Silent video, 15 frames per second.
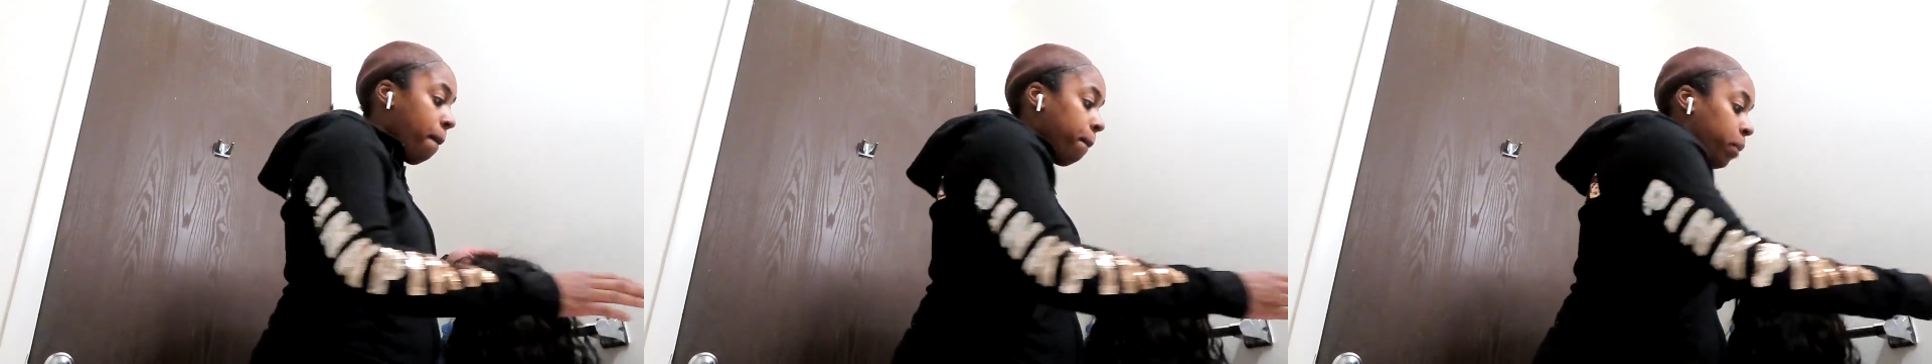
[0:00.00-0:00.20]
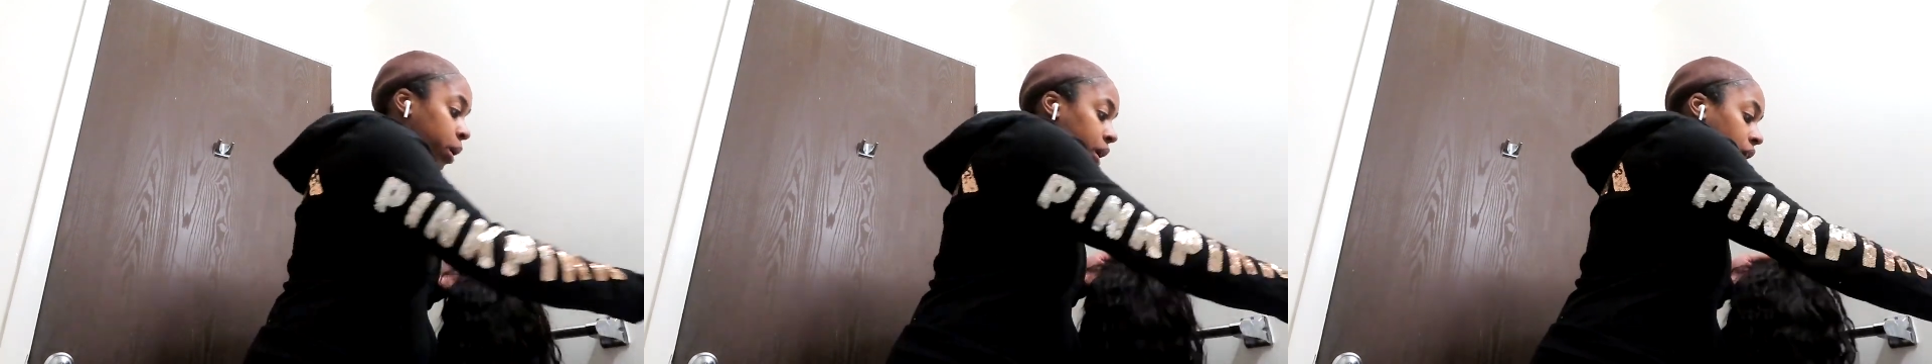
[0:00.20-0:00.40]

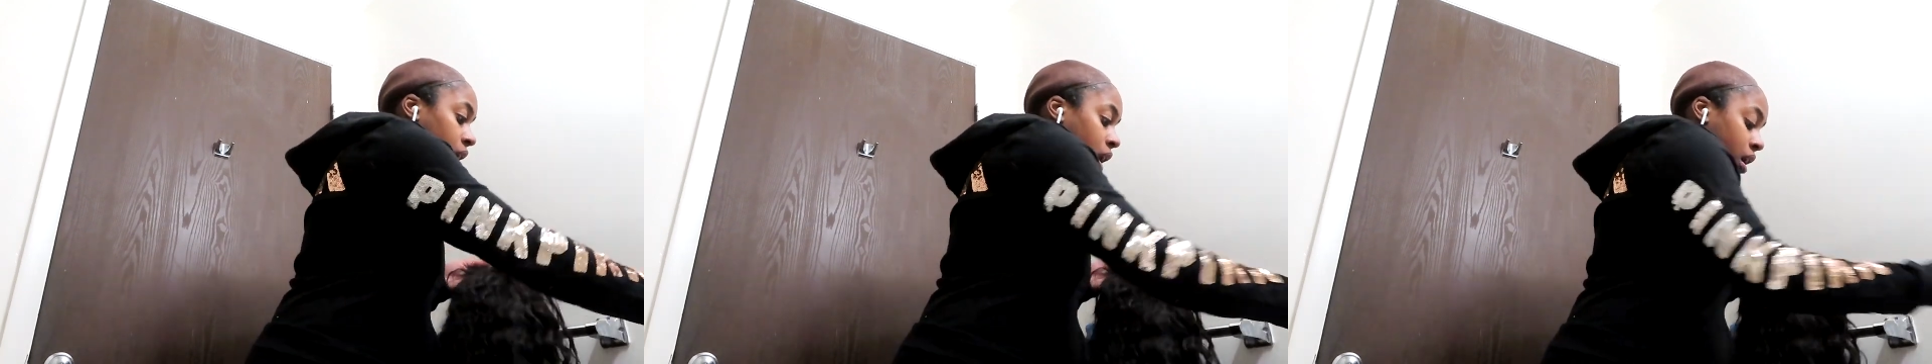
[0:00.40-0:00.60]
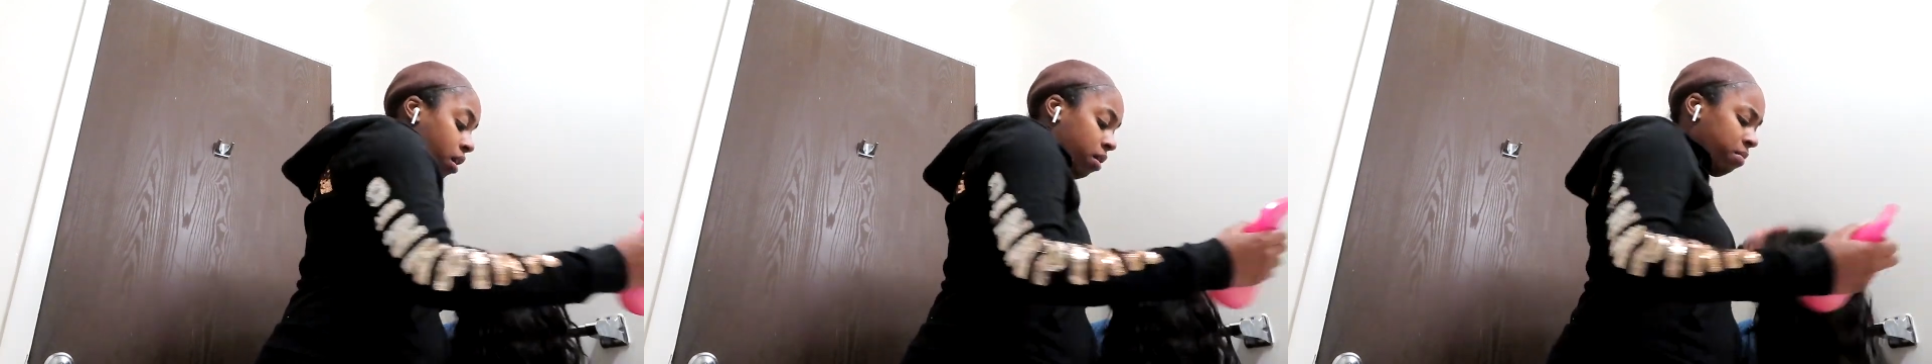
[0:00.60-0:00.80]
But
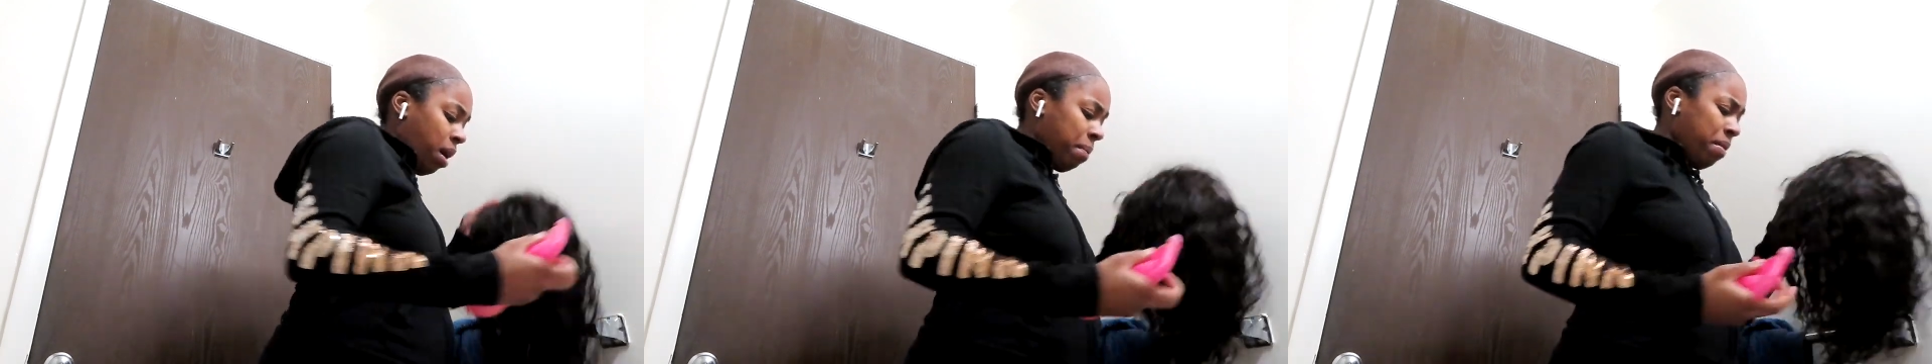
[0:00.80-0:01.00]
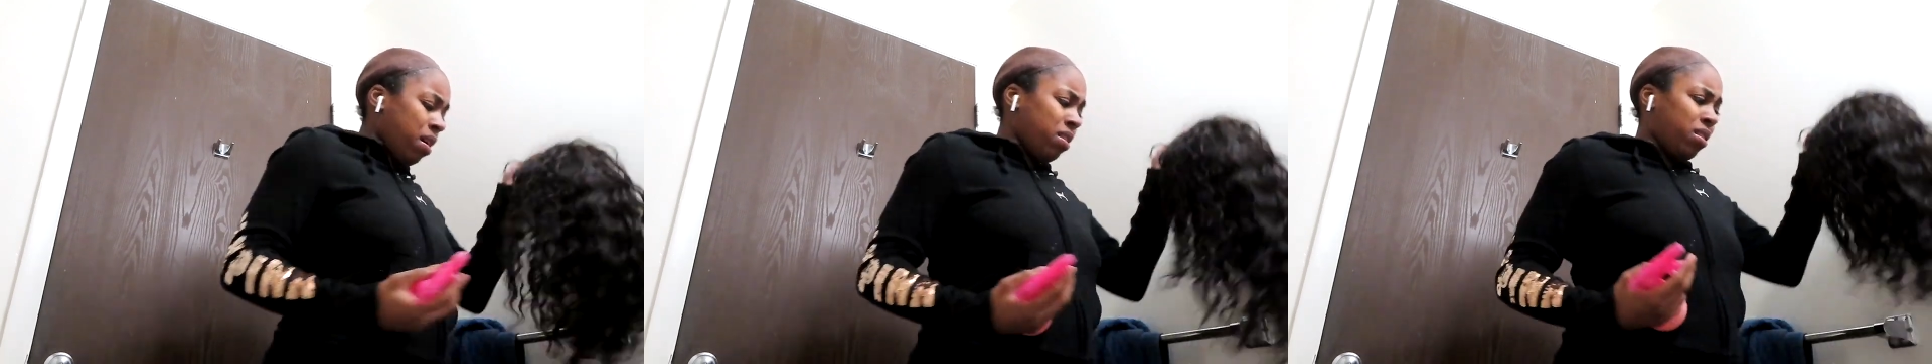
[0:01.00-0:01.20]
um
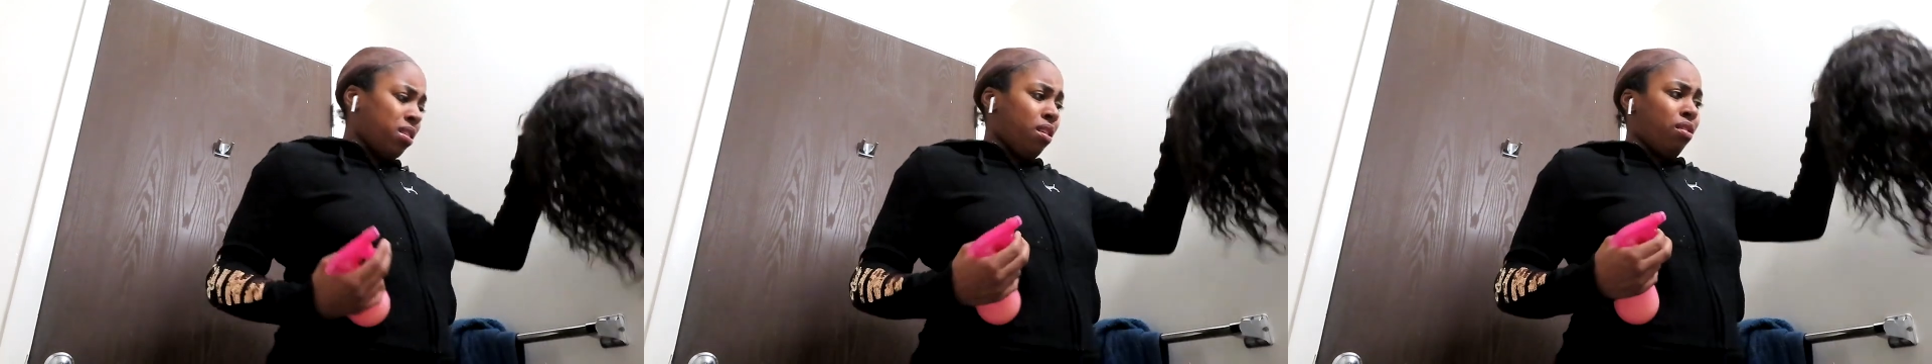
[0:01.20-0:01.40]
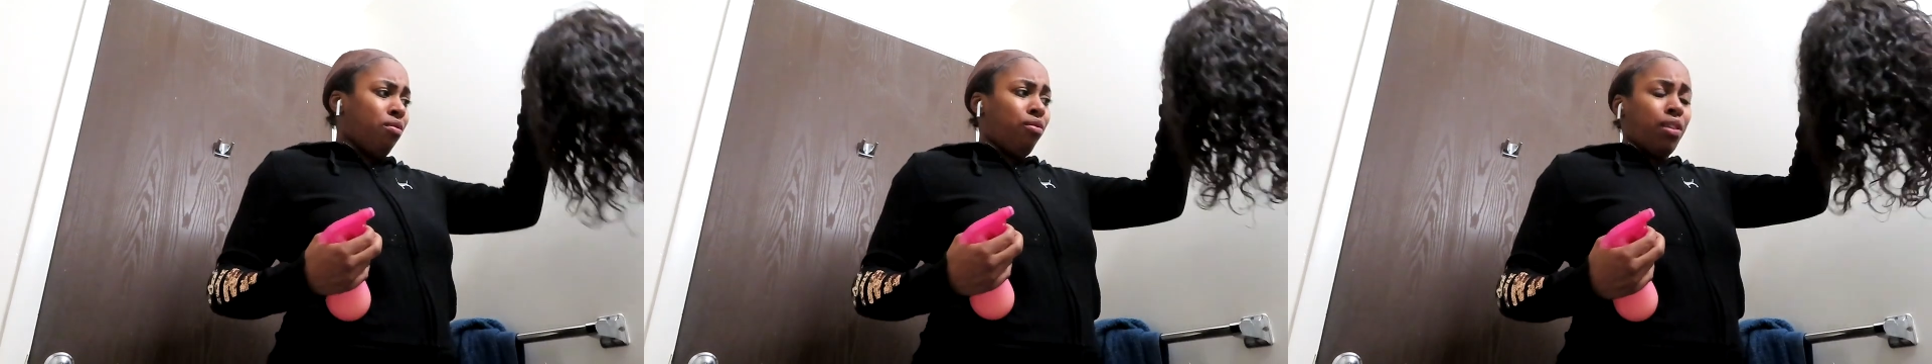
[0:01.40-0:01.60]
I'm
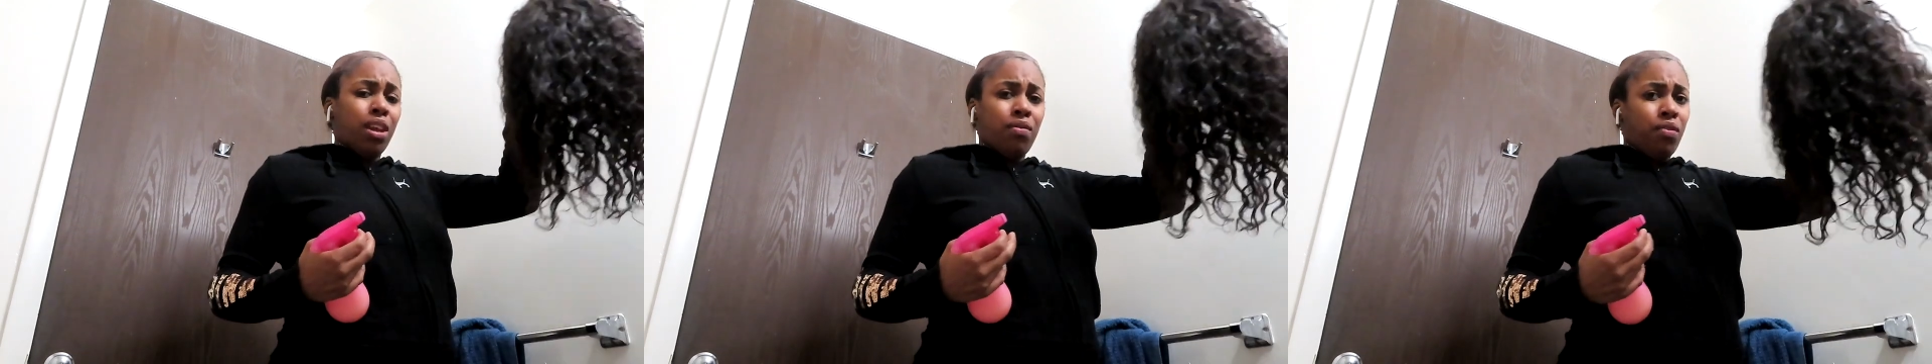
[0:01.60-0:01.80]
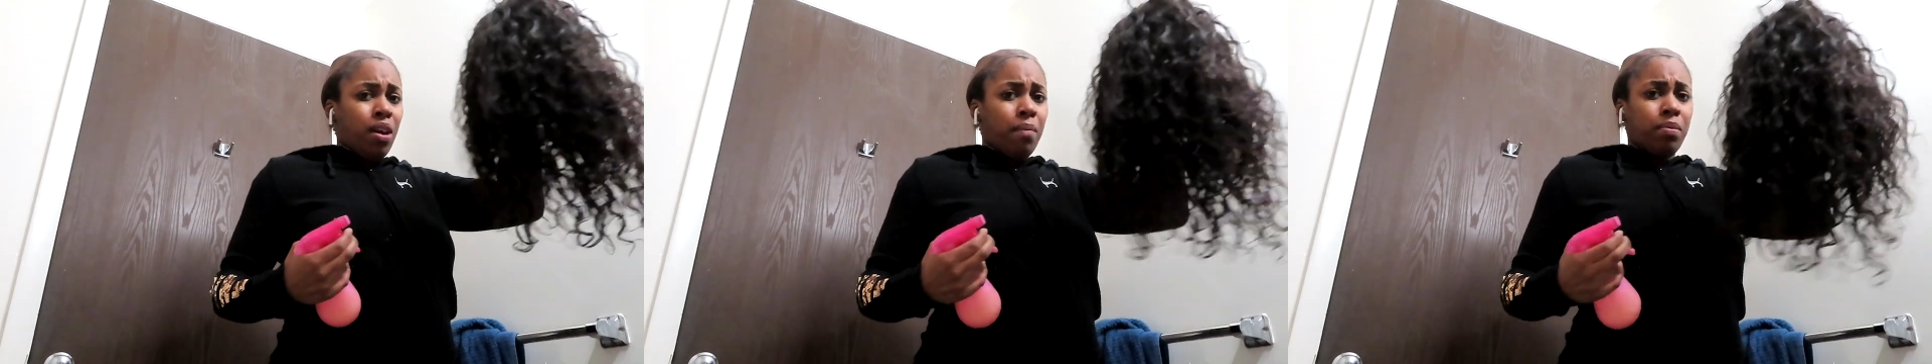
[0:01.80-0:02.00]
also
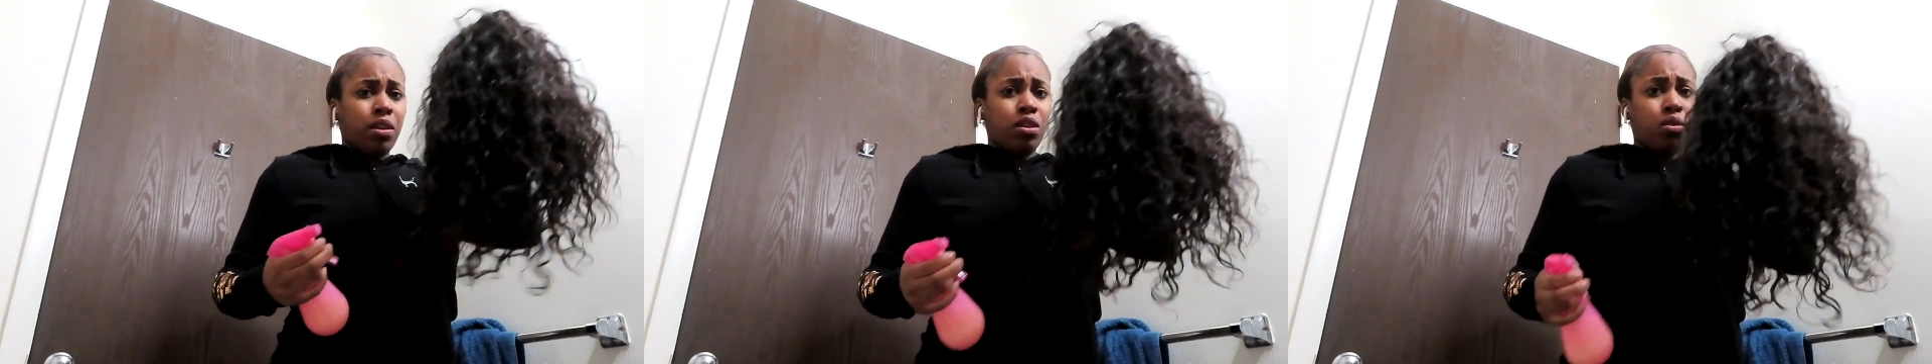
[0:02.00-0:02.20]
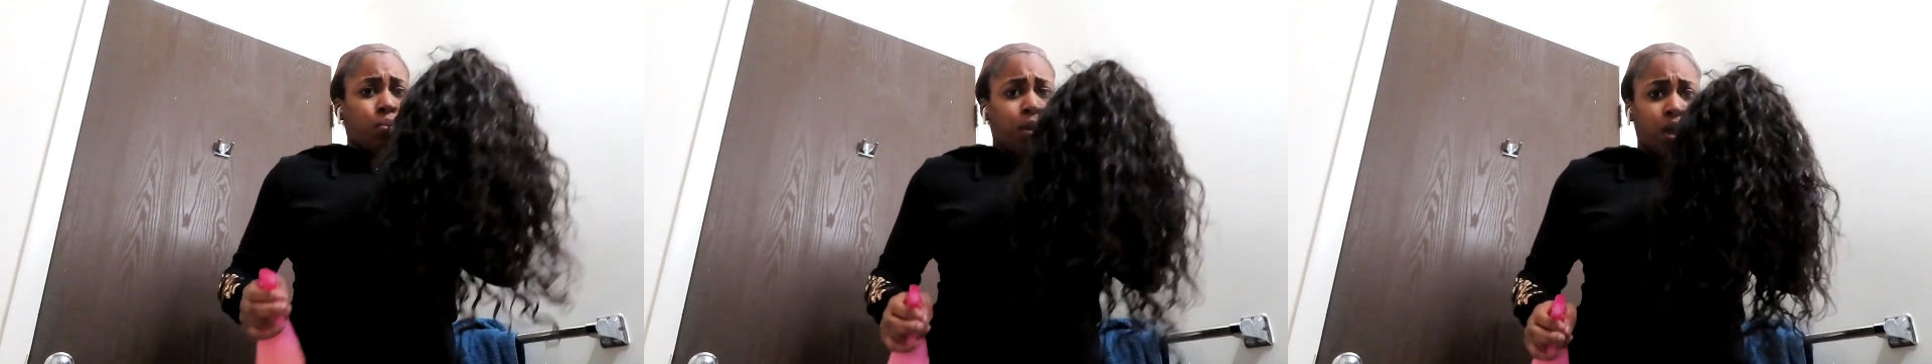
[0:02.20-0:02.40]
revamp
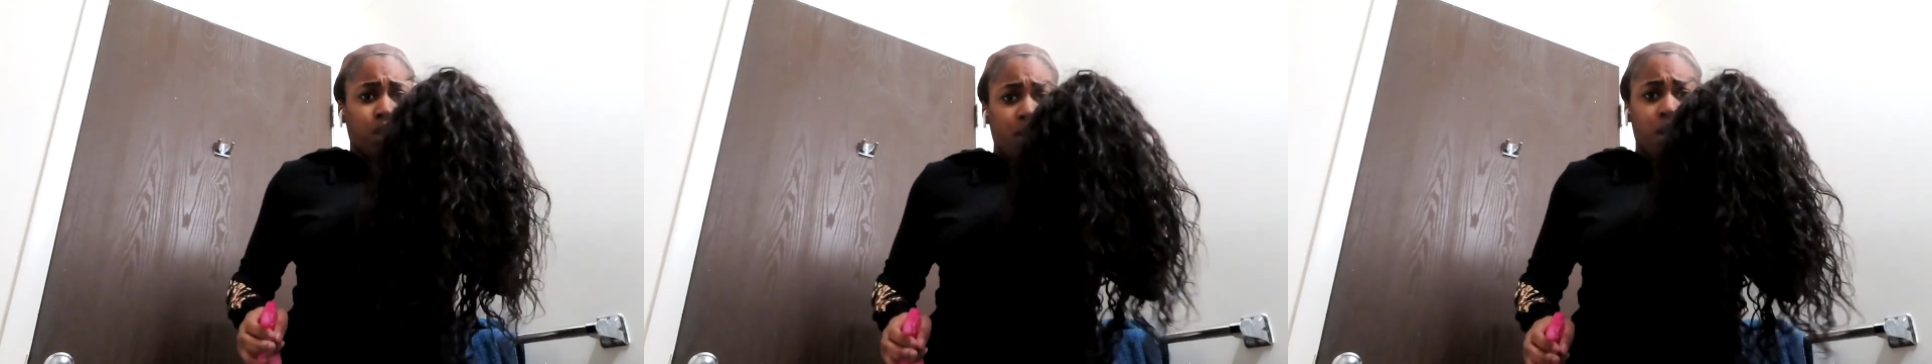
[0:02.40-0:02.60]
this wig,